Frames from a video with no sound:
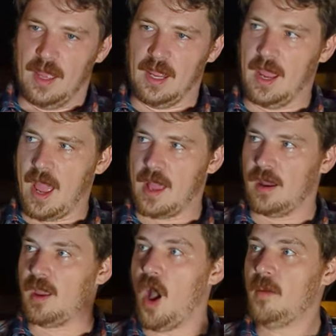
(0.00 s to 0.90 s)
had a
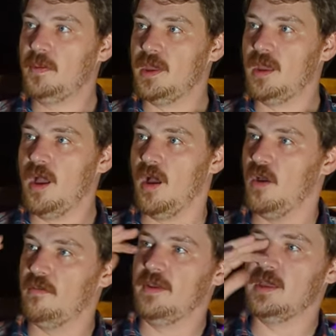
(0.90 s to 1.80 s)
copy of
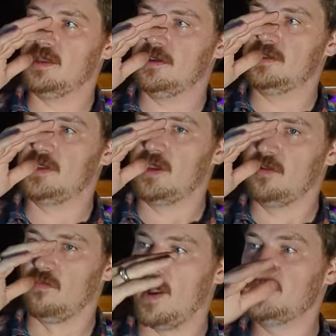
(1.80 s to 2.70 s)
his
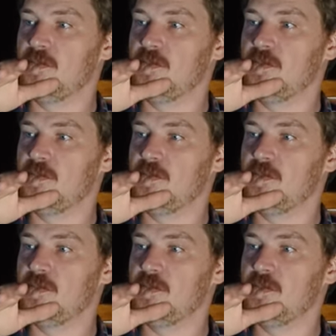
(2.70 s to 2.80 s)
resume